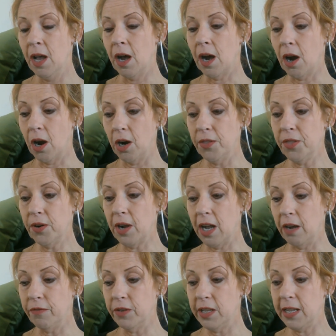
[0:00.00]
Arthur
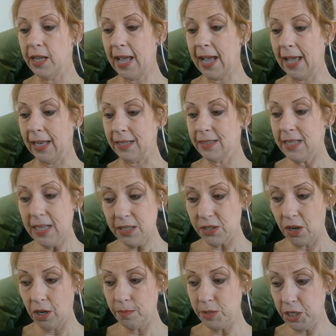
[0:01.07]
offered Alex his
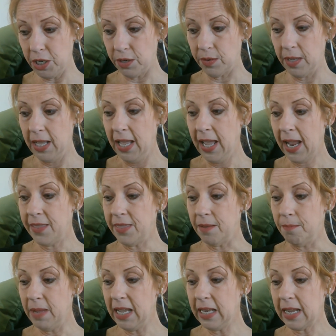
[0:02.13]
arm, too, and the
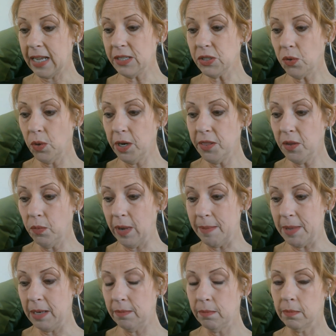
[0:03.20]
men escorted the
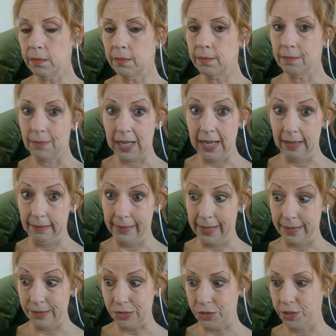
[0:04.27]
women, and
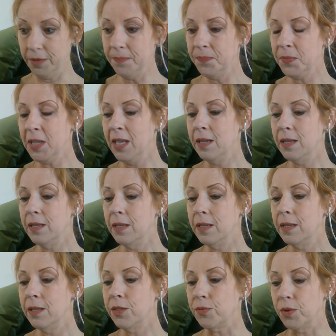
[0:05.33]
Lester,
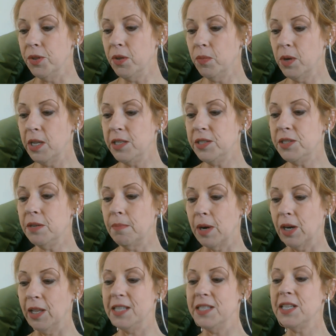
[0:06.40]
through the woods to
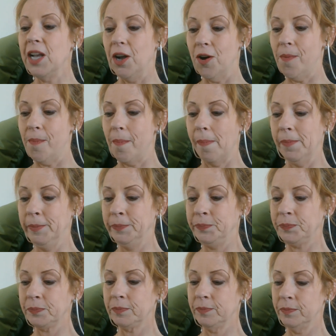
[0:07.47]
Merlin's home.
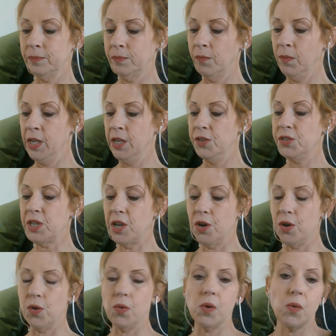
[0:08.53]

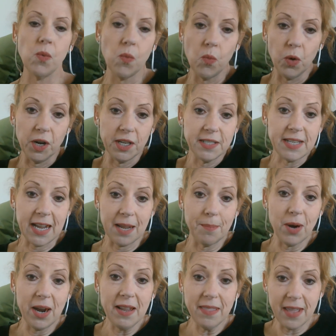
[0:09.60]
So we're going to take a
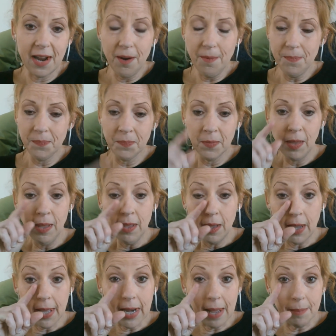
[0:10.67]
break there,
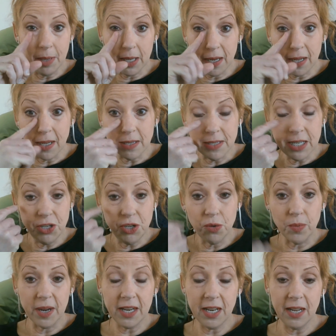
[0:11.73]
and I'm going to continue
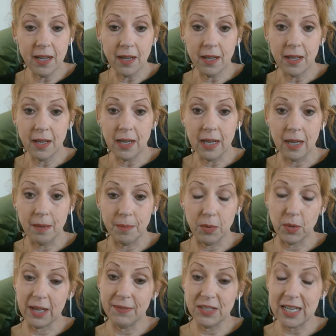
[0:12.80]
reading, but we'll
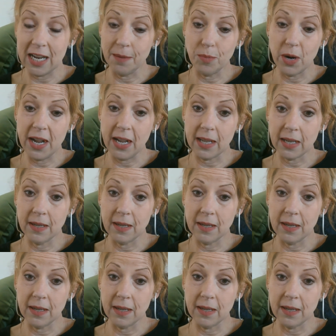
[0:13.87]
have to take a break